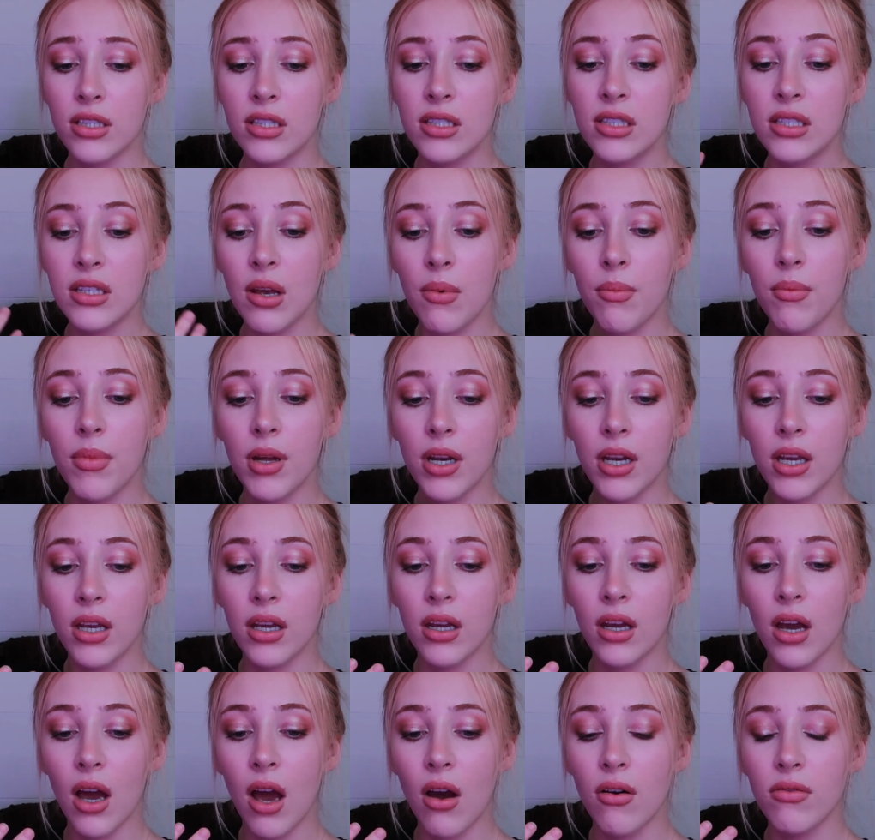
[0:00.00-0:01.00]

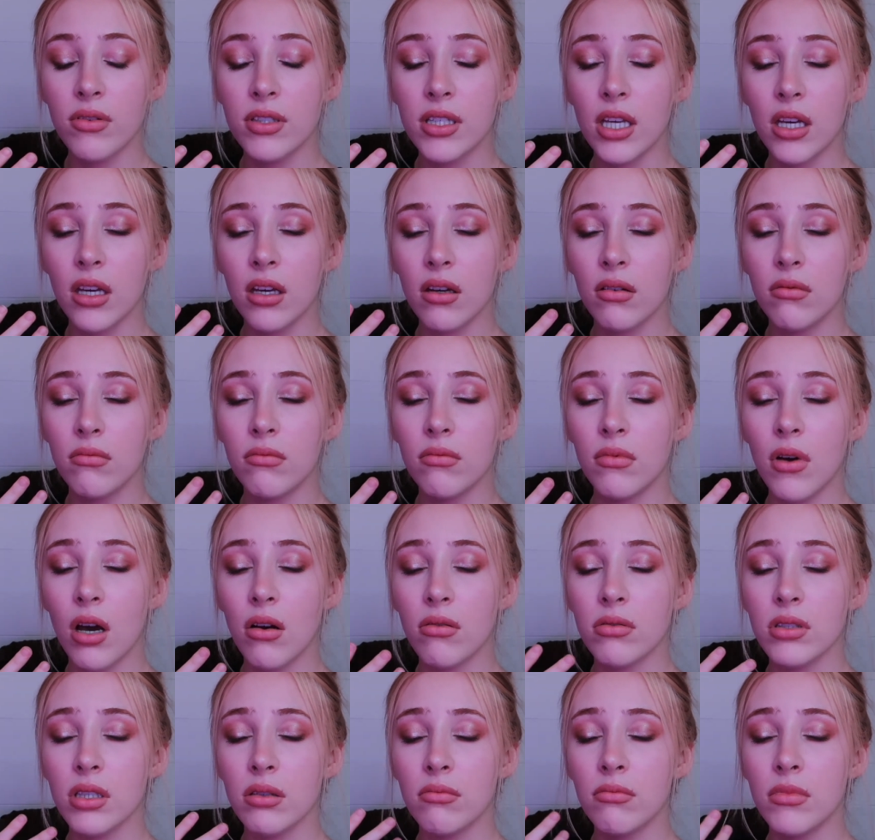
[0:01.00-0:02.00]
I was
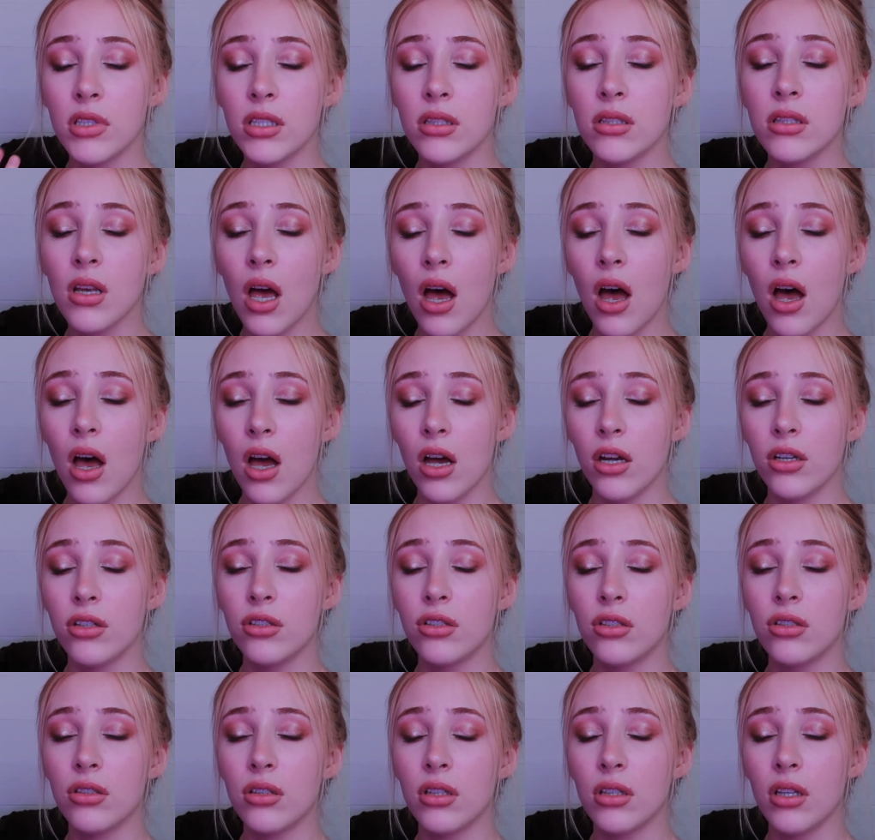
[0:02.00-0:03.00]
like,
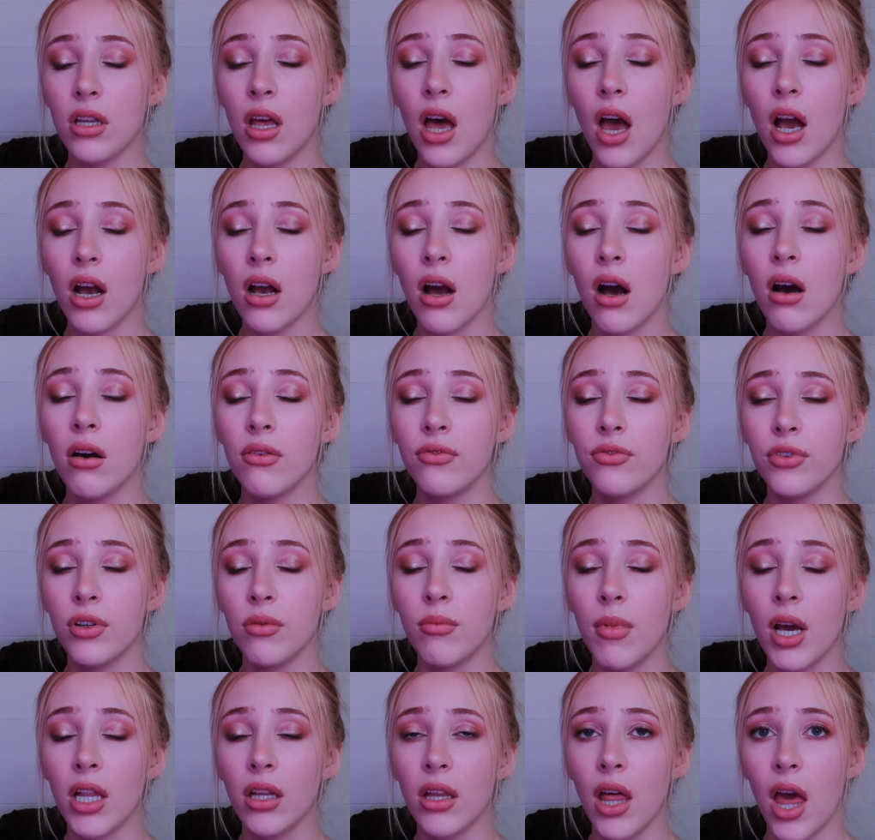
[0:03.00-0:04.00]
massage, I can't feel
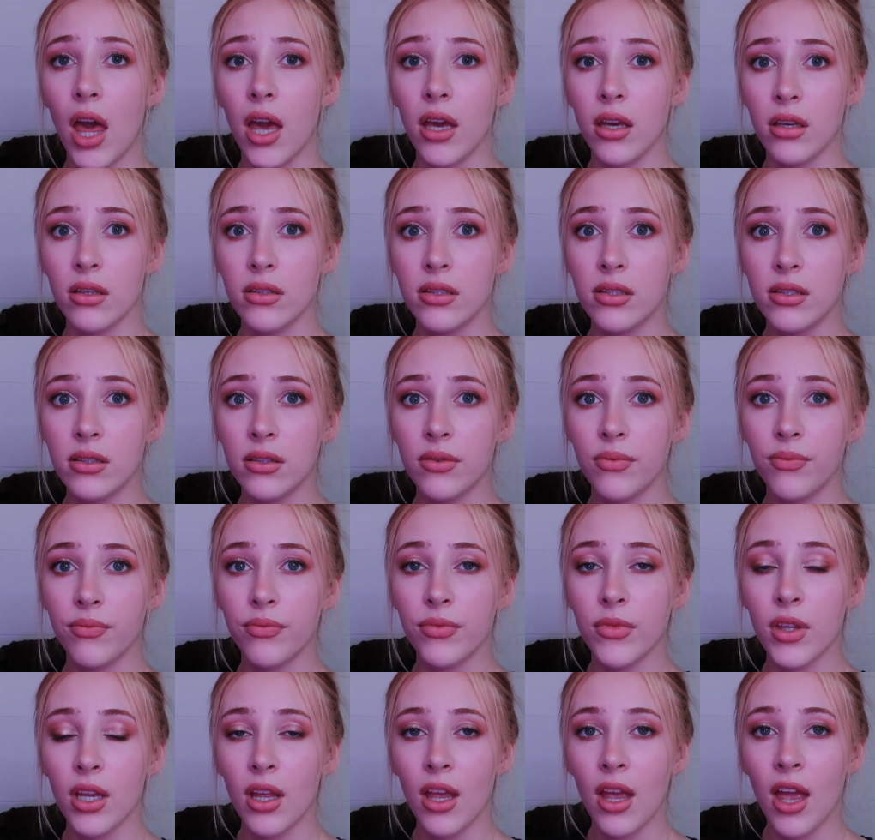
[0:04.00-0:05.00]
my legs.
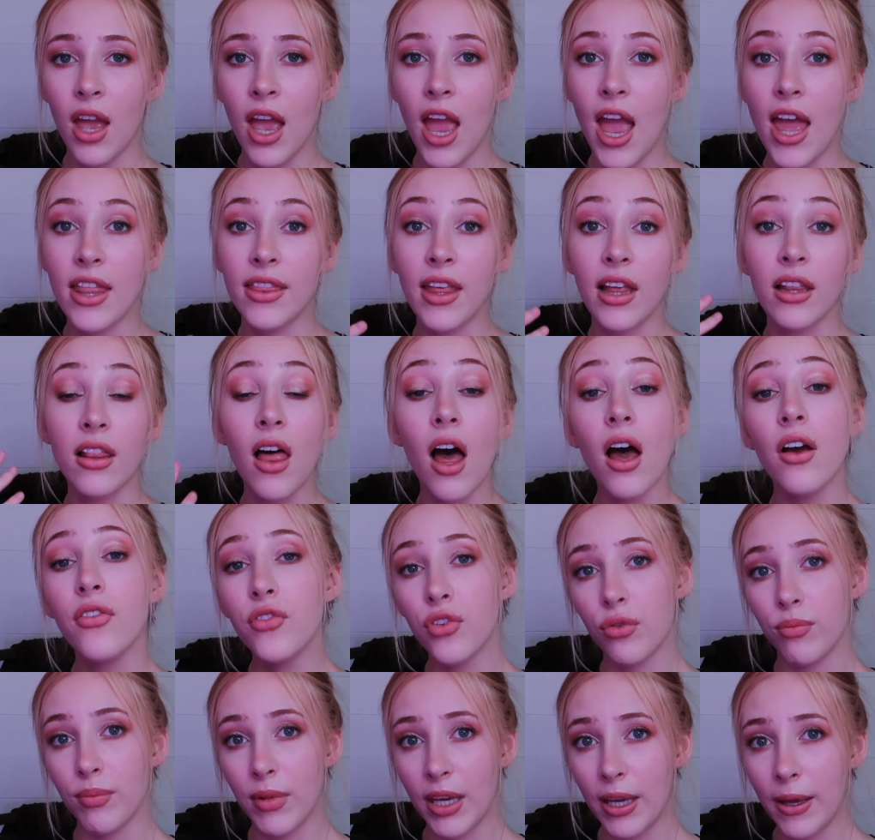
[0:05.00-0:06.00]
And they laugh
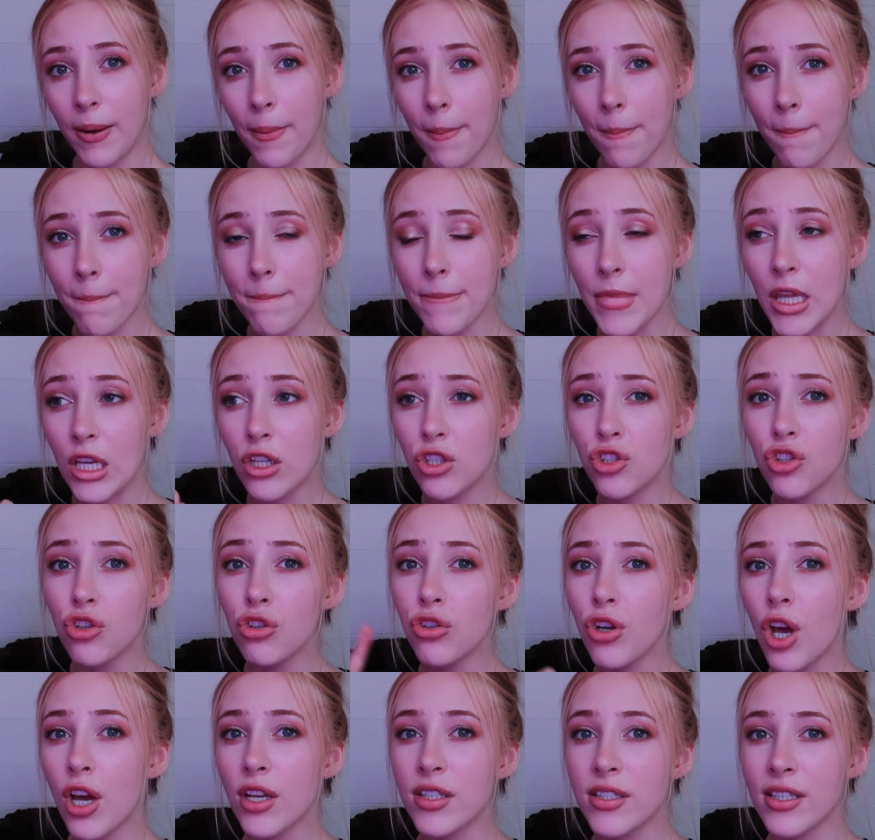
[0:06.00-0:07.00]
at me. 2
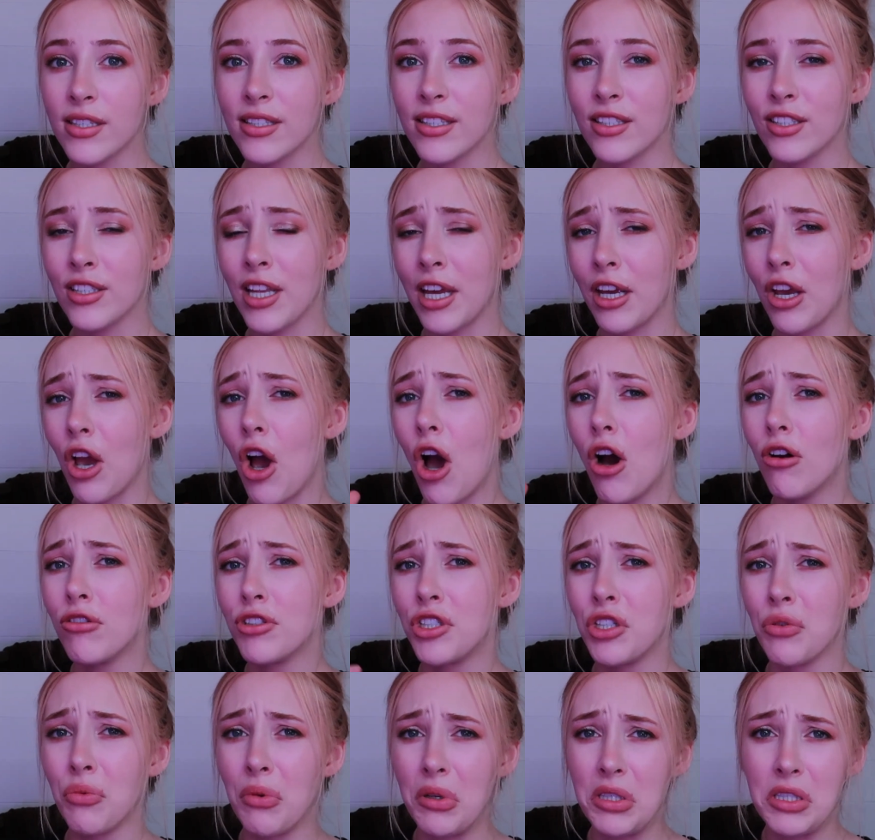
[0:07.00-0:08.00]
nurses, and it's like, oh,
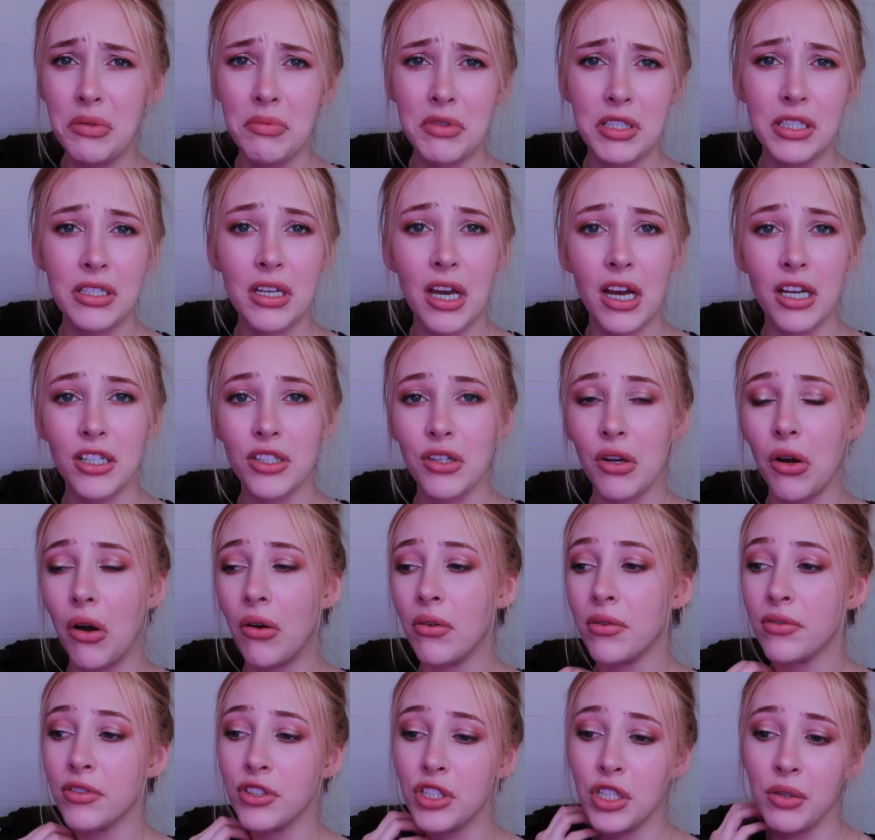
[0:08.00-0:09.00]
she wants a massage,
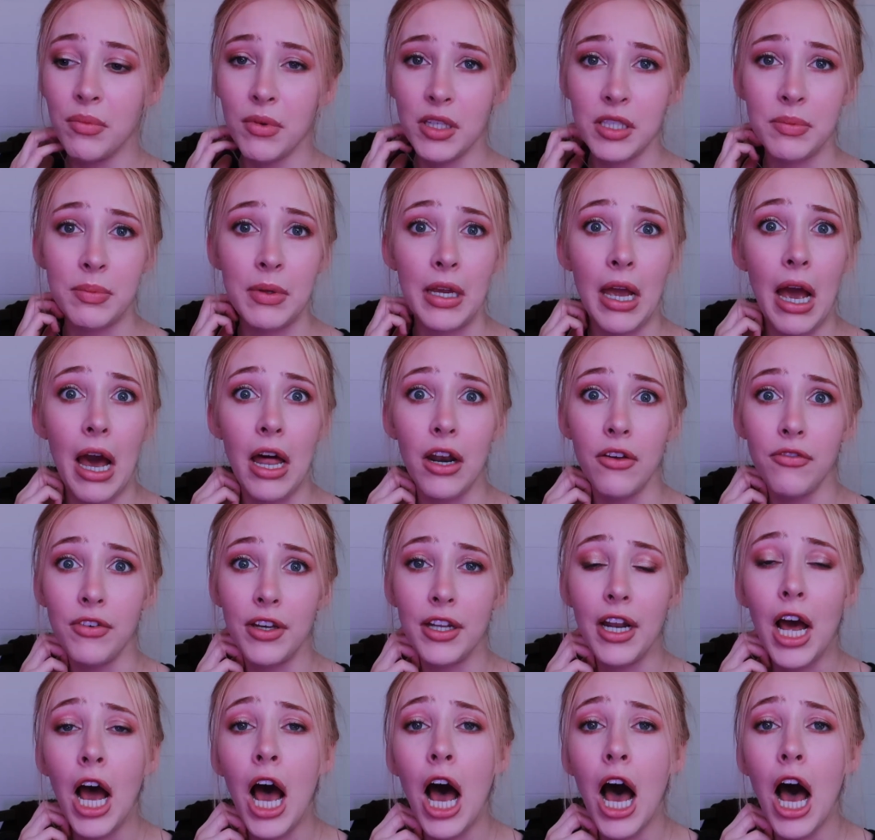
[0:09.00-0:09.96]
oh, she must be out of it.